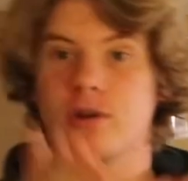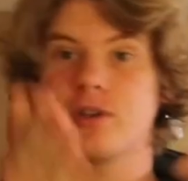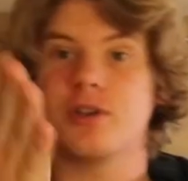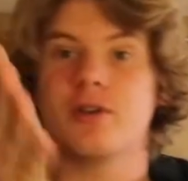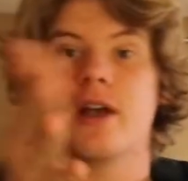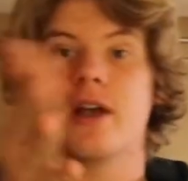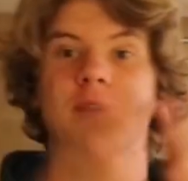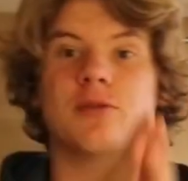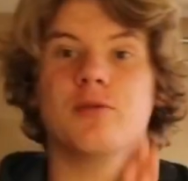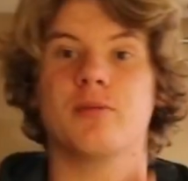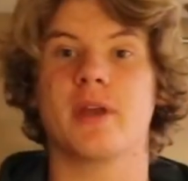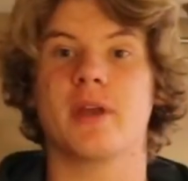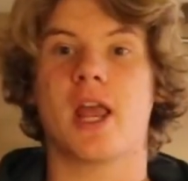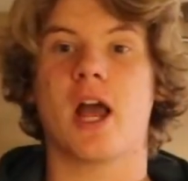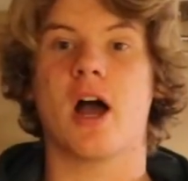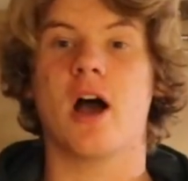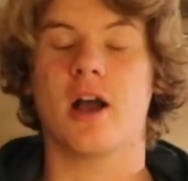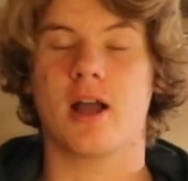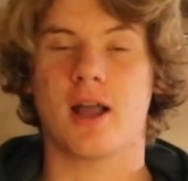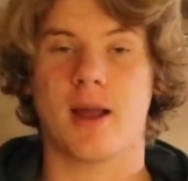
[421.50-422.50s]
you guys will be
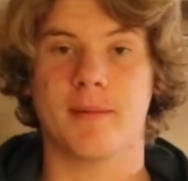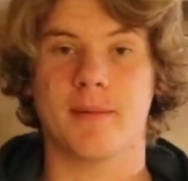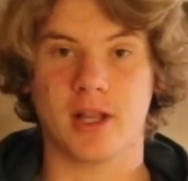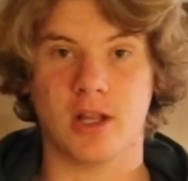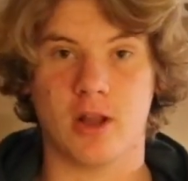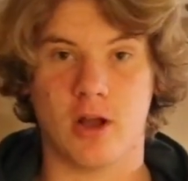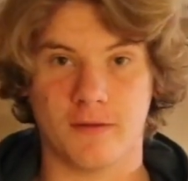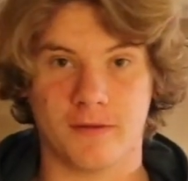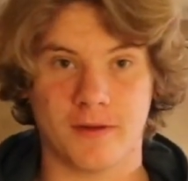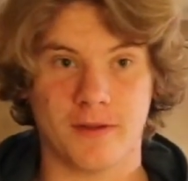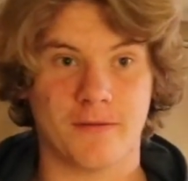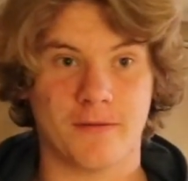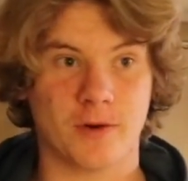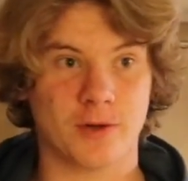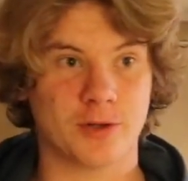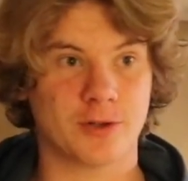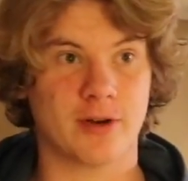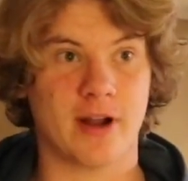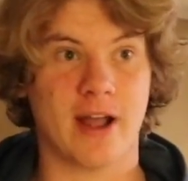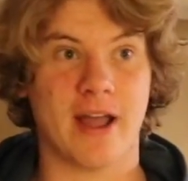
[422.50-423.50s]
coming along for the
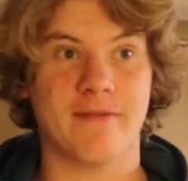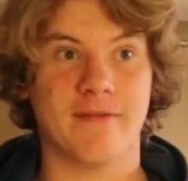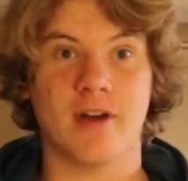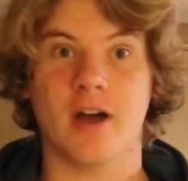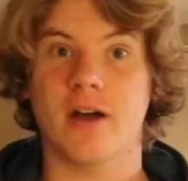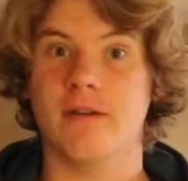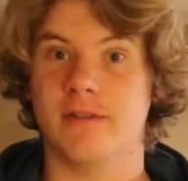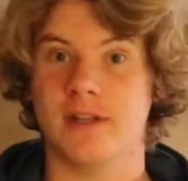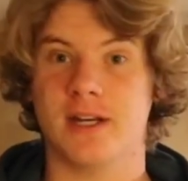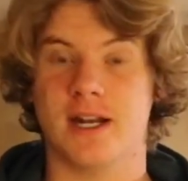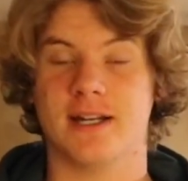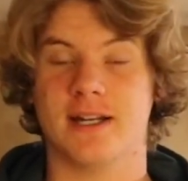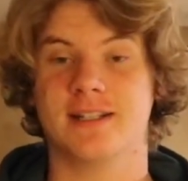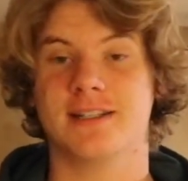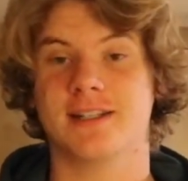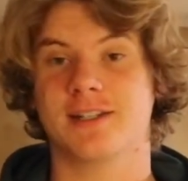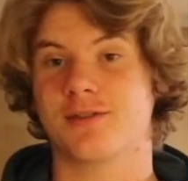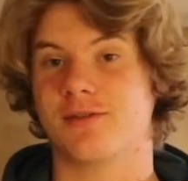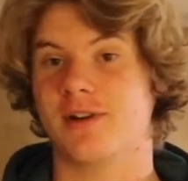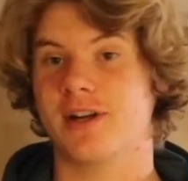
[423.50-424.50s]
first drive of the
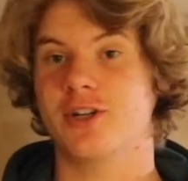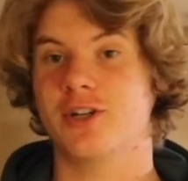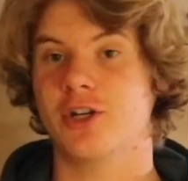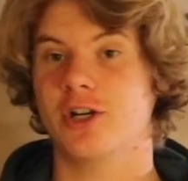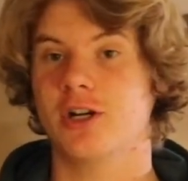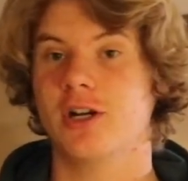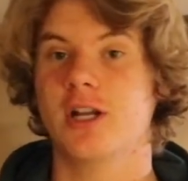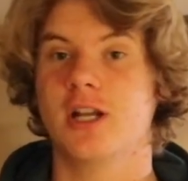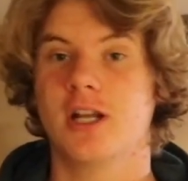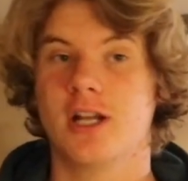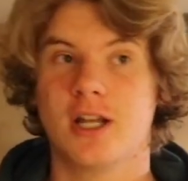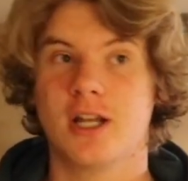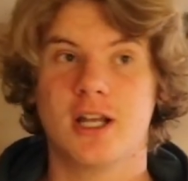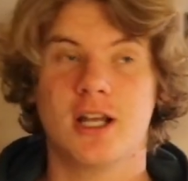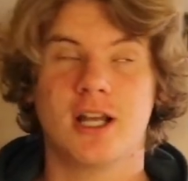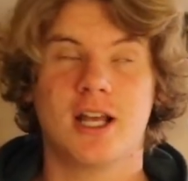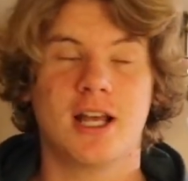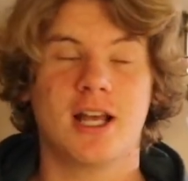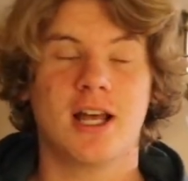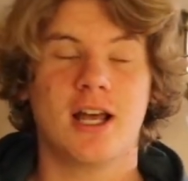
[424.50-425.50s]
96 Ranger.
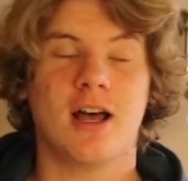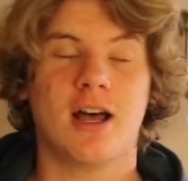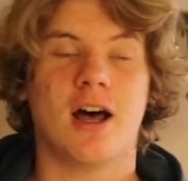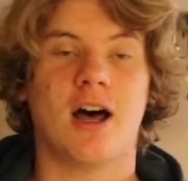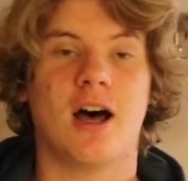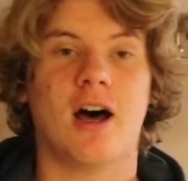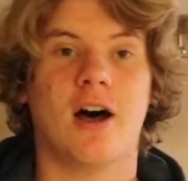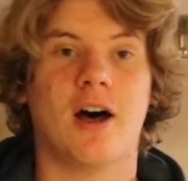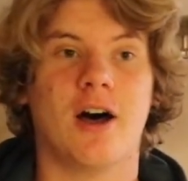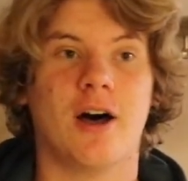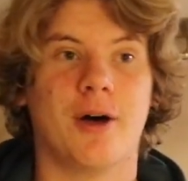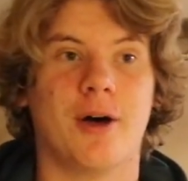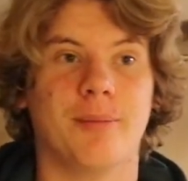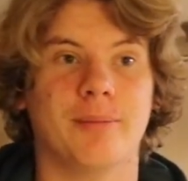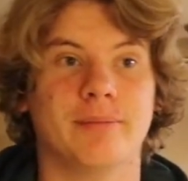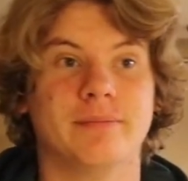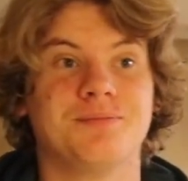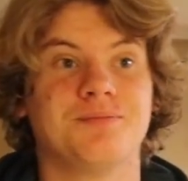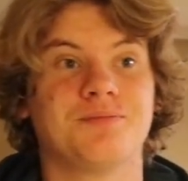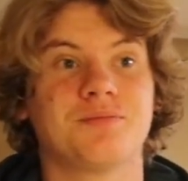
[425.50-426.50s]

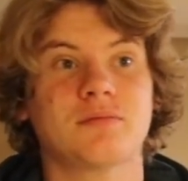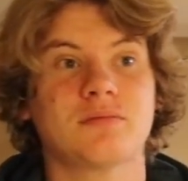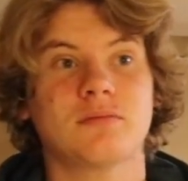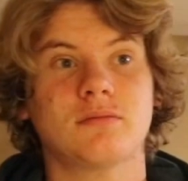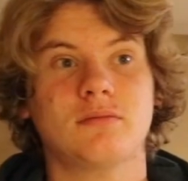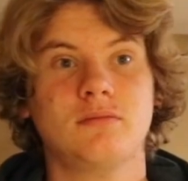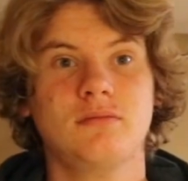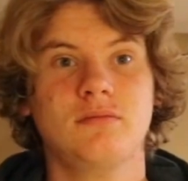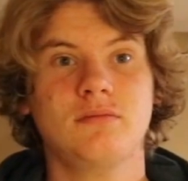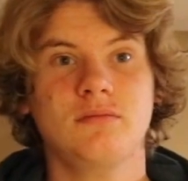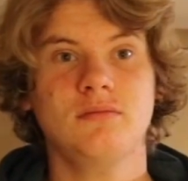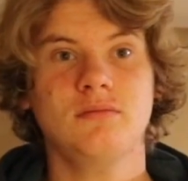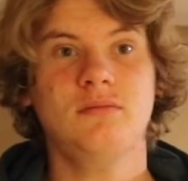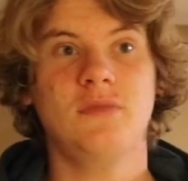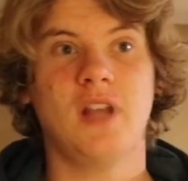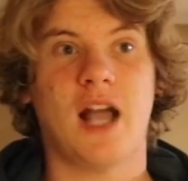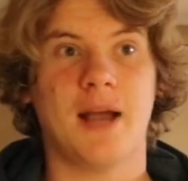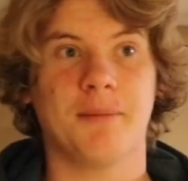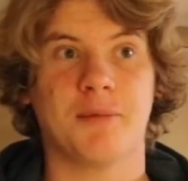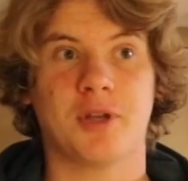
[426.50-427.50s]
I'm
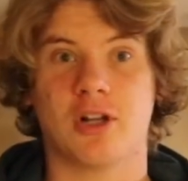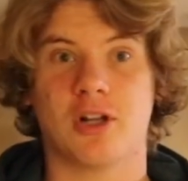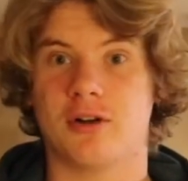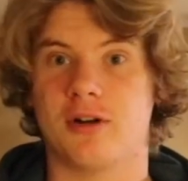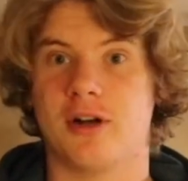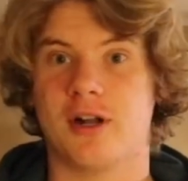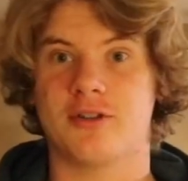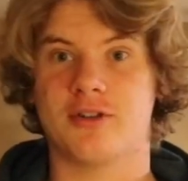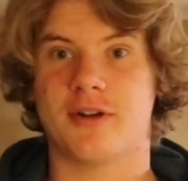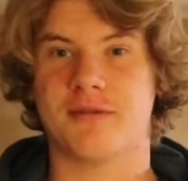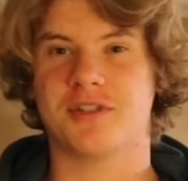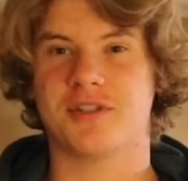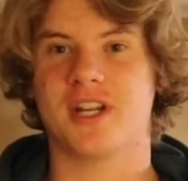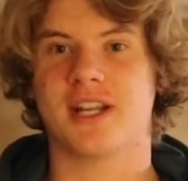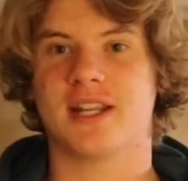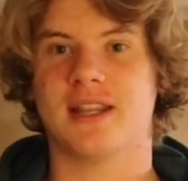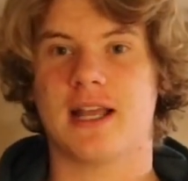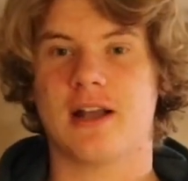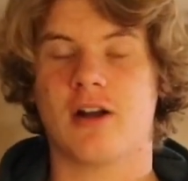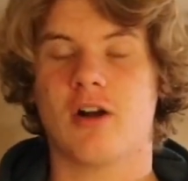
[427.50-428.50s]
going to learn how to drive
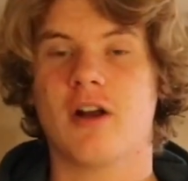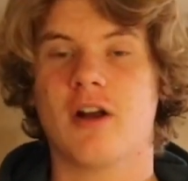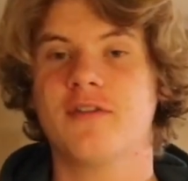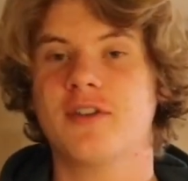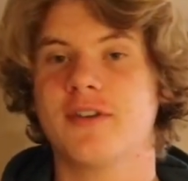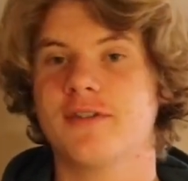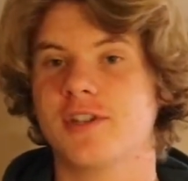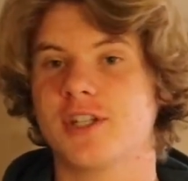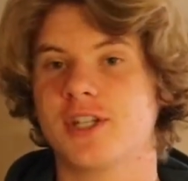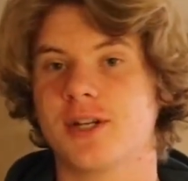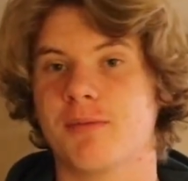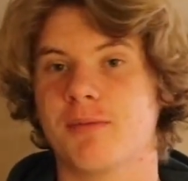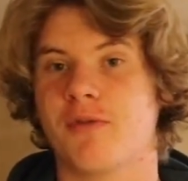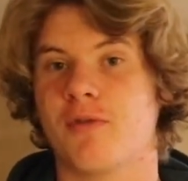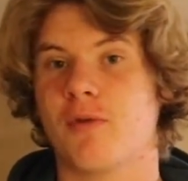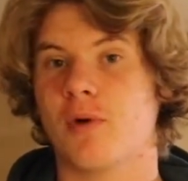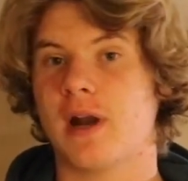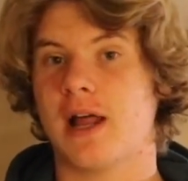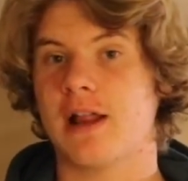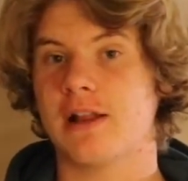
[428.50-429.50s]
stick in that car. I've driven stick
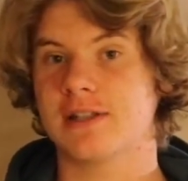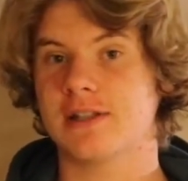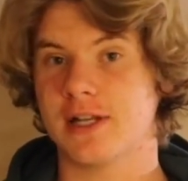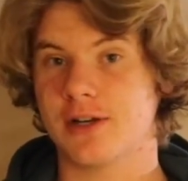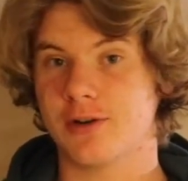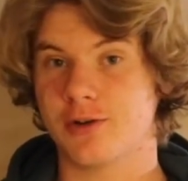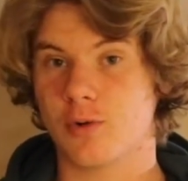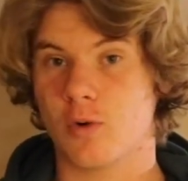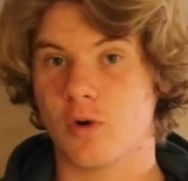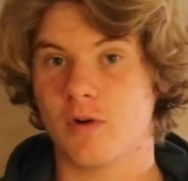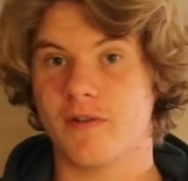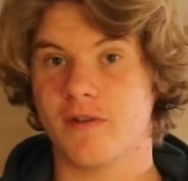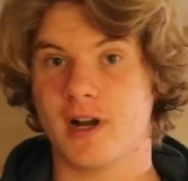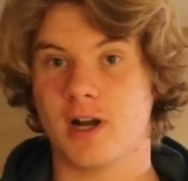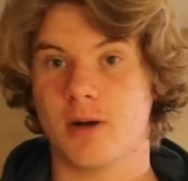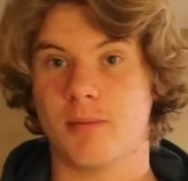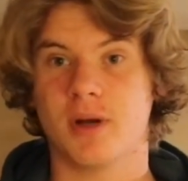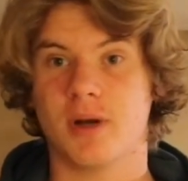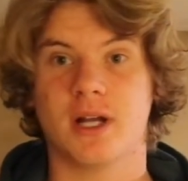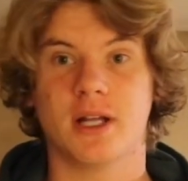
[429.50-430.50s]
before in Alexander's
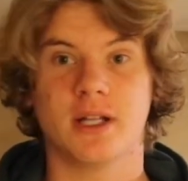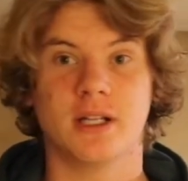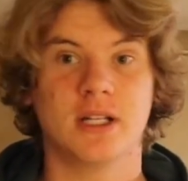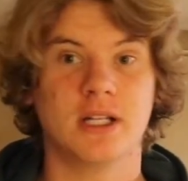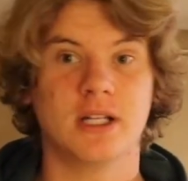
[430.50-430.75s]
Corvair, but